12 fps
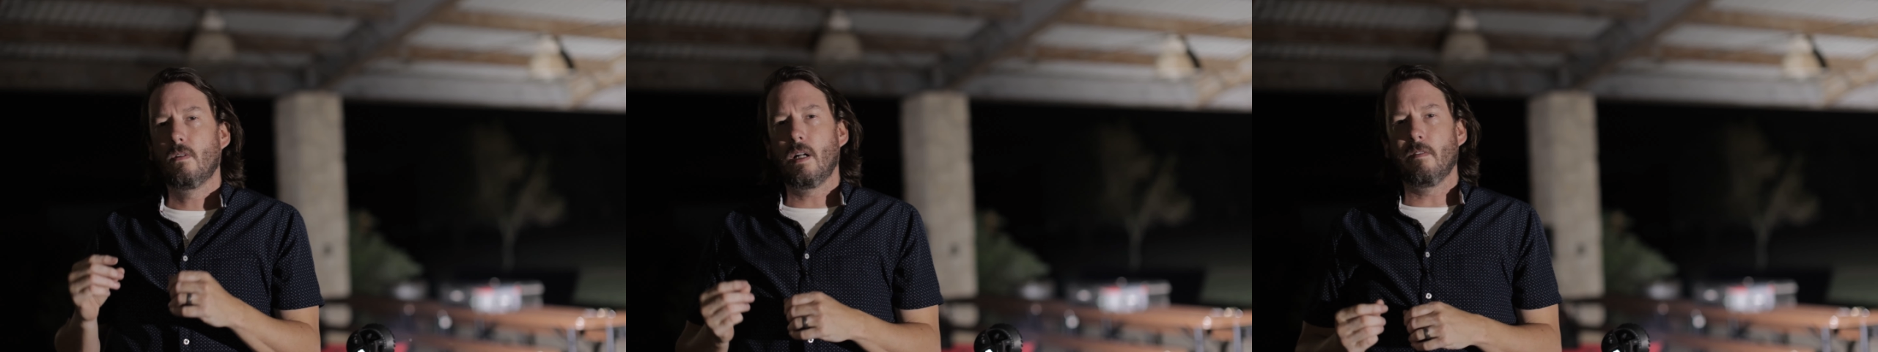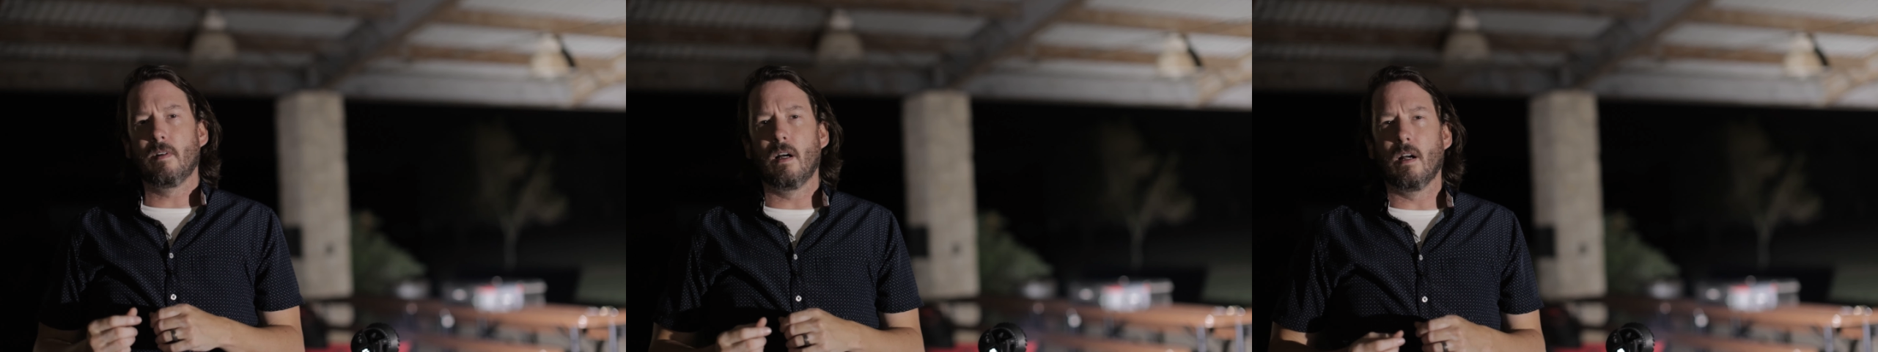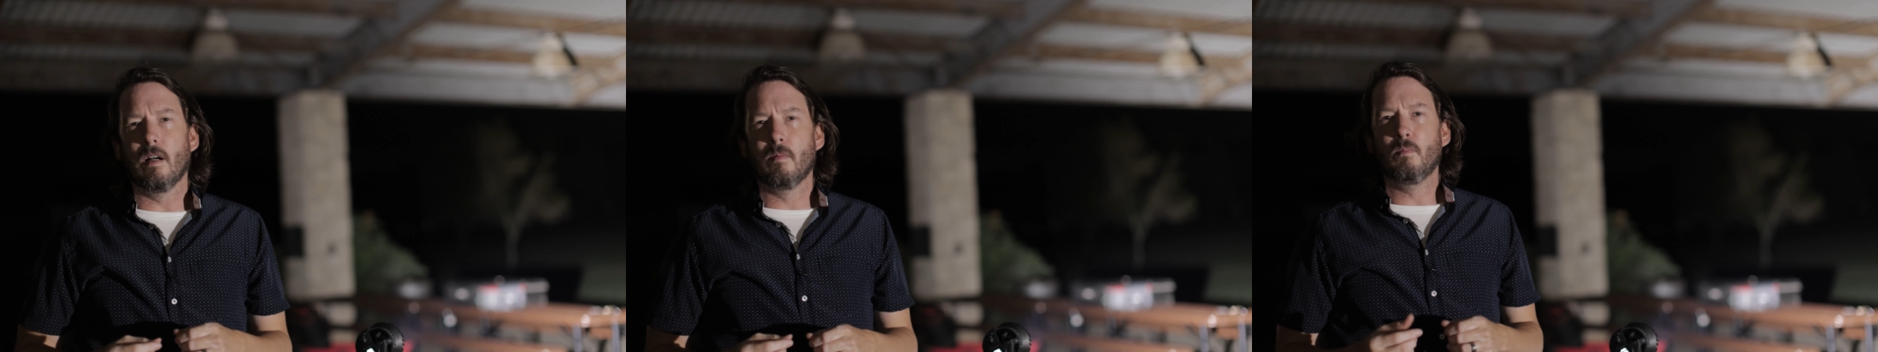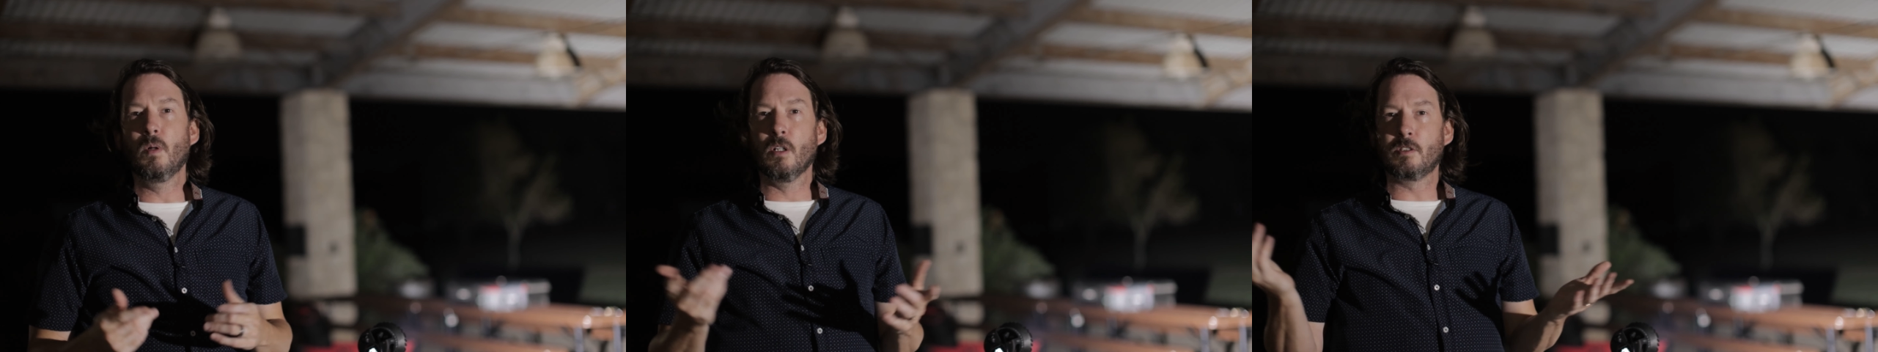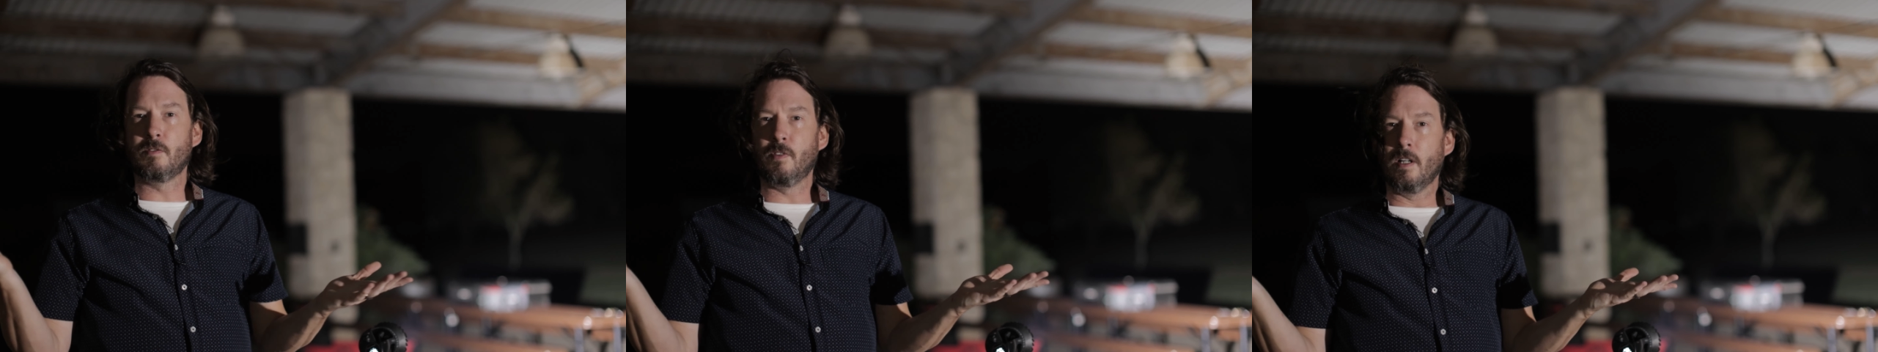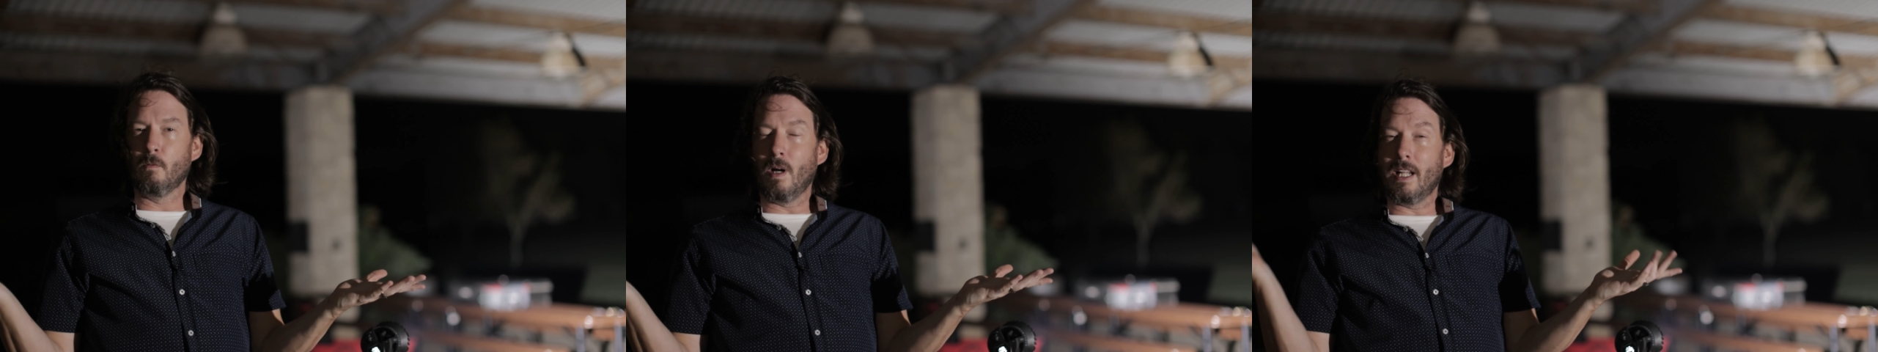one of our most
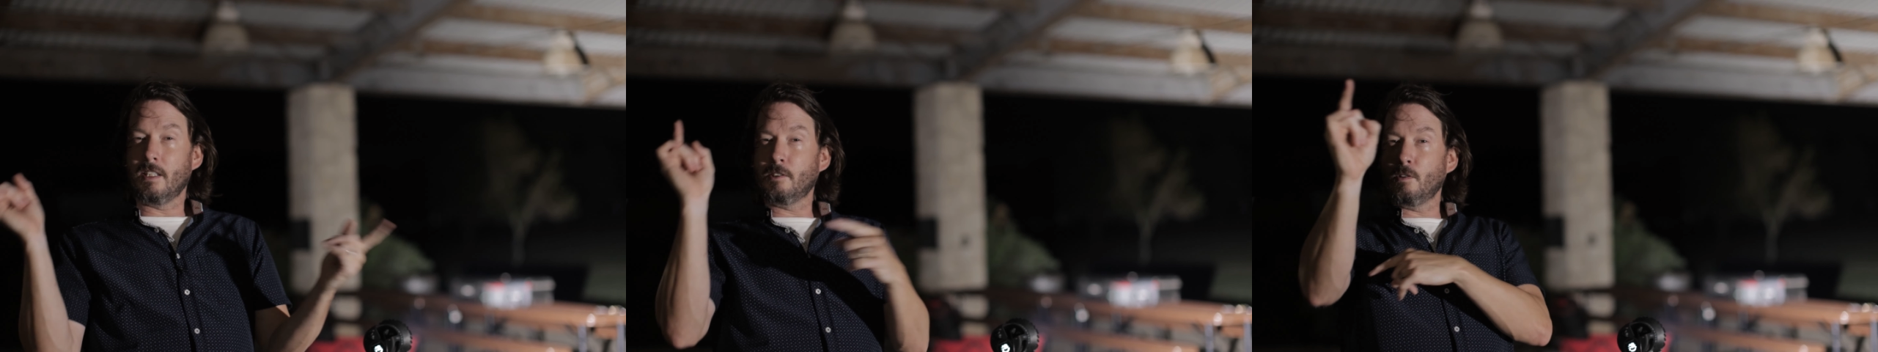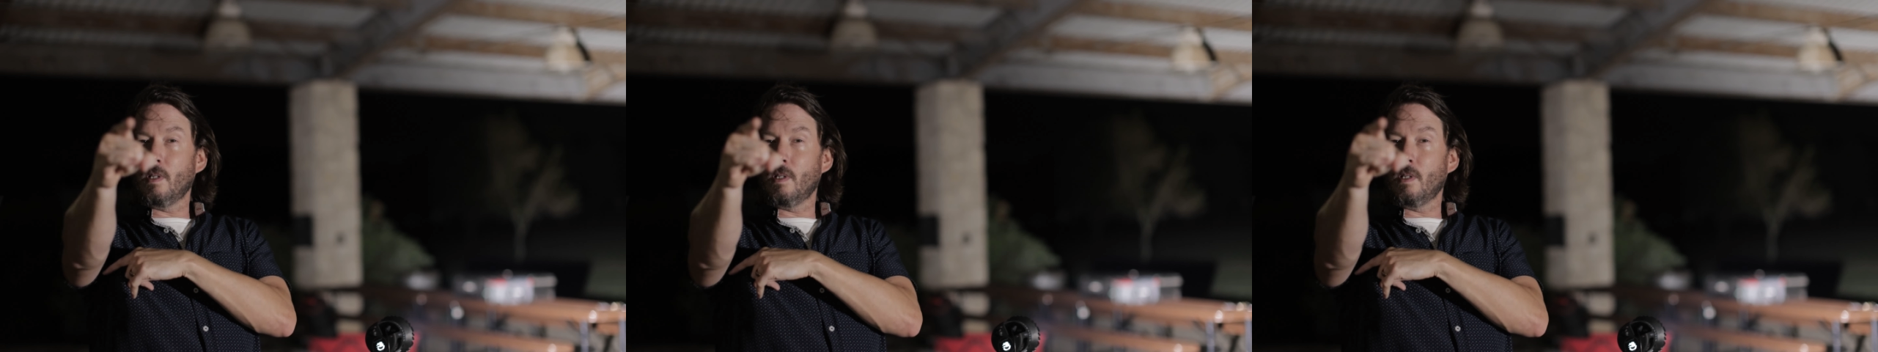fun weddings.